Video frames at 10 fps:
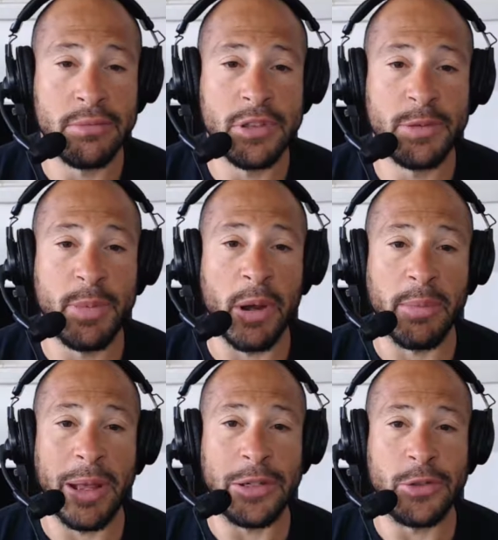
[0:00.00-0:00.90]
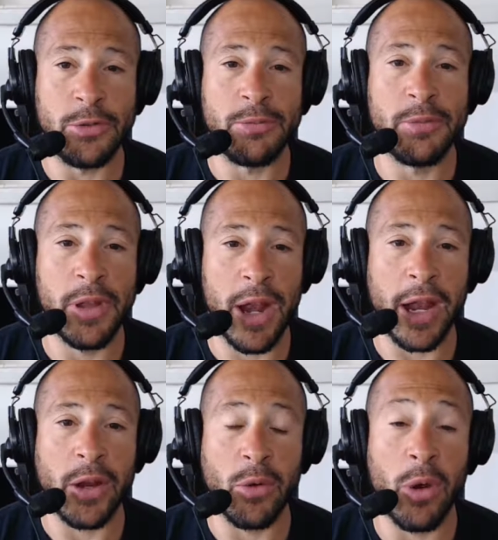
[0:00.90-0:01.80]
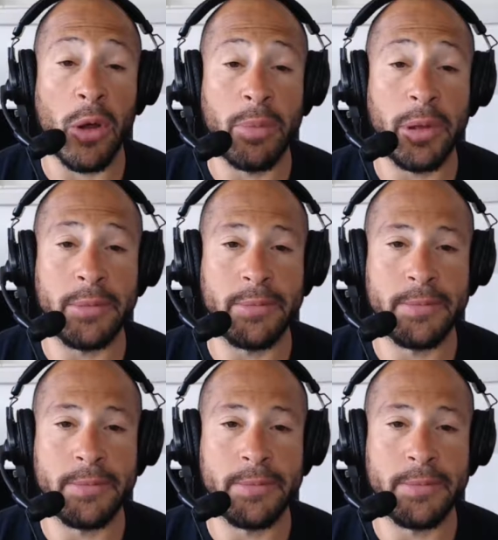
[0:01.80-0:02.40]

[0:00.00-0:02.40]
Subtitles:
spare bedroom that I grew up in.